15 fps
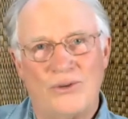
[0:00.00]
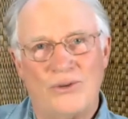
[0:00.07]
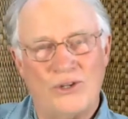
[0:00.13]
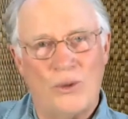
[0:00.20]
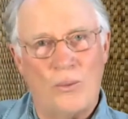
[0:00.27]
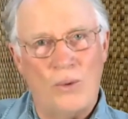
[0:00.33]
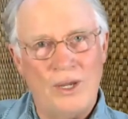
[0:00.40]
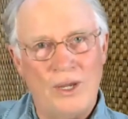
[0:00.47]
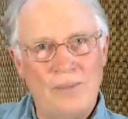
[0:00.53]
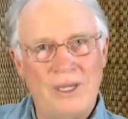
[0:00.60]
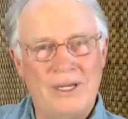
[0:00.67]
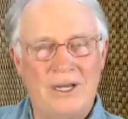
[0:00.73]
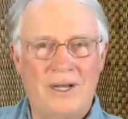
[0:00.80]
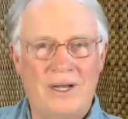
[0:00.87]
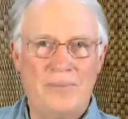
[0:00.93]
So we
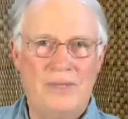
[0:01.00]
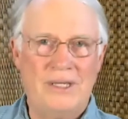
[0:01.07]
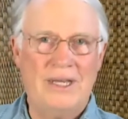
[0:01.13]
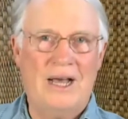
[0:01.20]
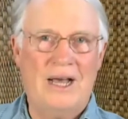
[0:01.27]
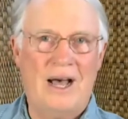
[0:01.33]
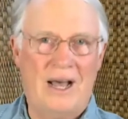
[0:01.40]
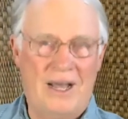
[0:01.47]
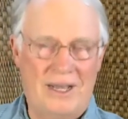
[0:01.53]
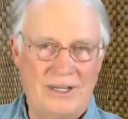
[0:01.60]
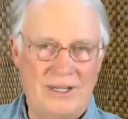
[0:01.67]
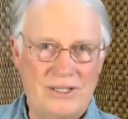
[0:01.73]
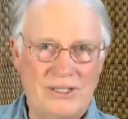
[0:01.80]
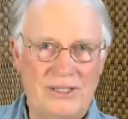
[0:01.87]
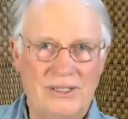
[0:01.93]
become the
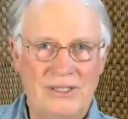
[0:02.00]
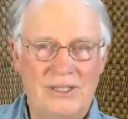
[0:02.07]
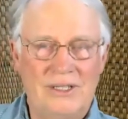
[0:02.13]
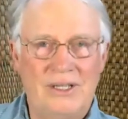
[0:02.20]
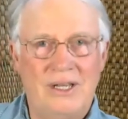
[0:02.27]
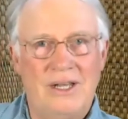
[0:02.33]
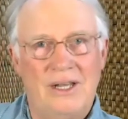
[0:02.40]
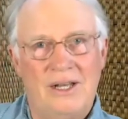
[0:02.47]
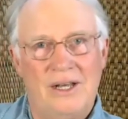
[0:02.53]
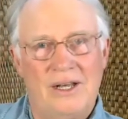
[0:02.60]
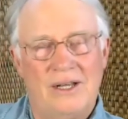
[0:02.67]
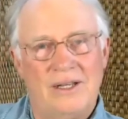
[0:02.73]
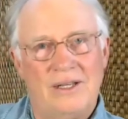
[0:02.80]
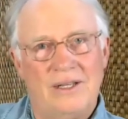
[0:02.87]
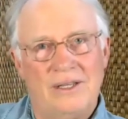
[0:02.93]
eyes
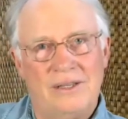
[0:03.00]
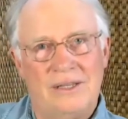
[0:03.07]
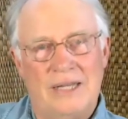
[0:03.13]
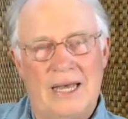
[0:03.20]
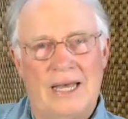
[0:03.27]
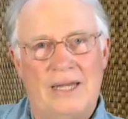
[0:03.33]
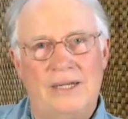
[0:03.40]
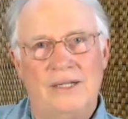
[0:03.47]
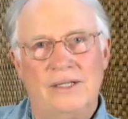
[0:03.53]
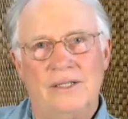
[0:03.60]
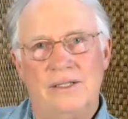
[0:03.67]
that